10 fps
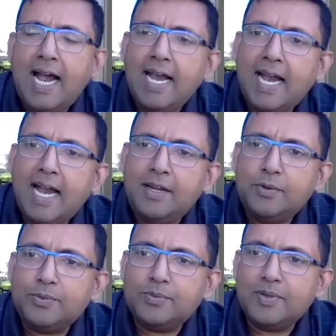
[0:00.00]
I
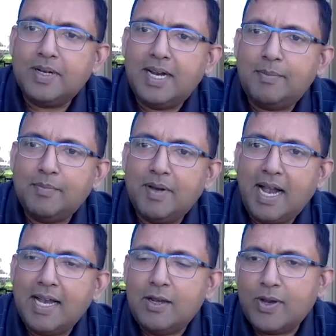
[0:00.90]
do.
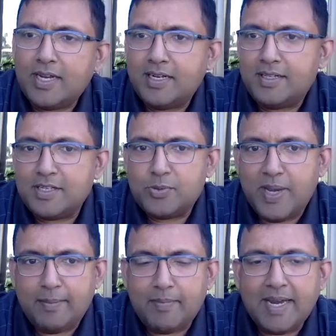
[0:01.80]
I look at it this
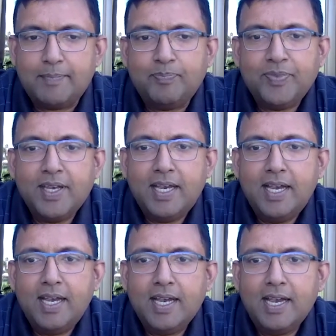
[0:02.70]
way, right?
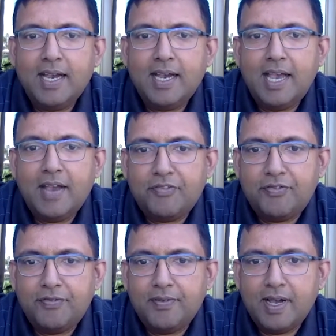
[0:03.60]

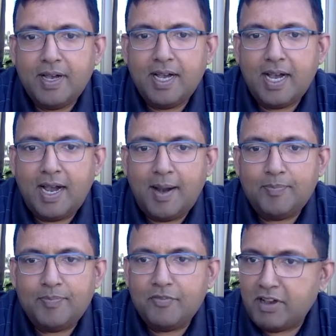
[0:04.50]
If
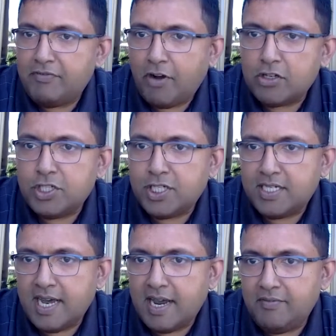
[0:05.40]
we are
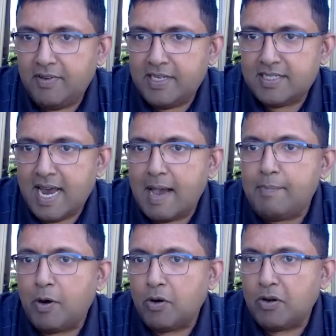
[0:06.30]
fortunate and we snap
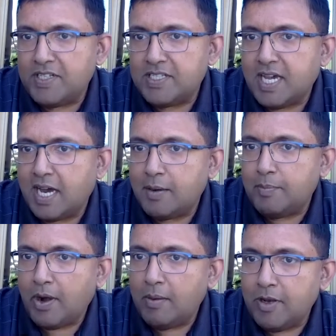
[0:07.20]
out of this current
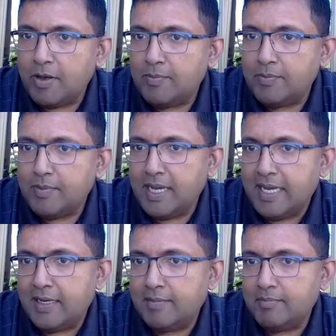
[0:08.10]
problem
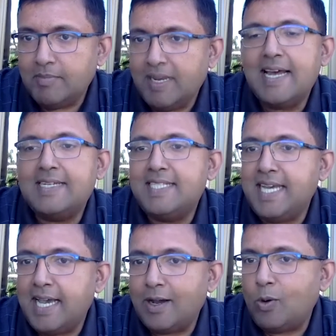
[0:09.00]
in, let's
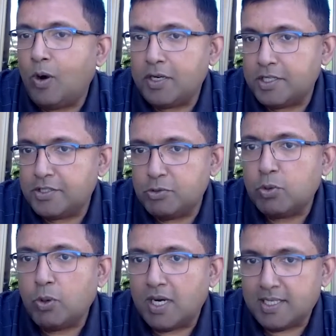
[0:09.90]
say, a quarter, 2
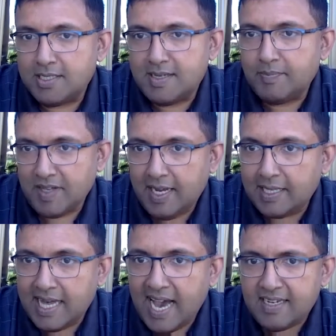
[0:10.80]
quarters, something like
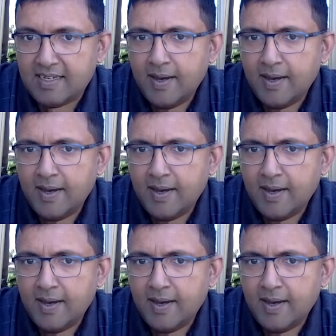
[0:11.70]
that,